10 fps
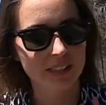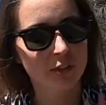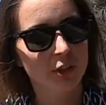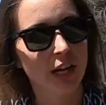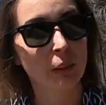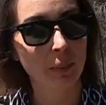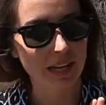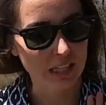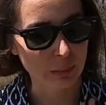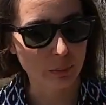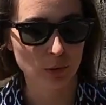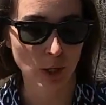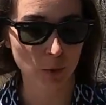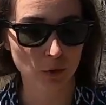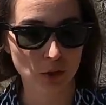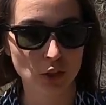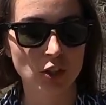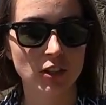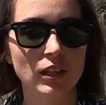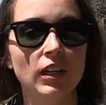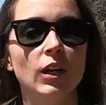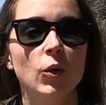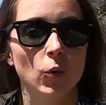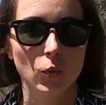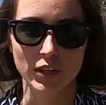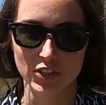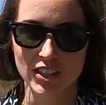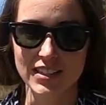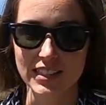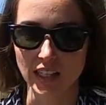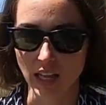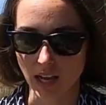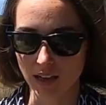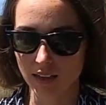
to try to make an approach. Wish us luck.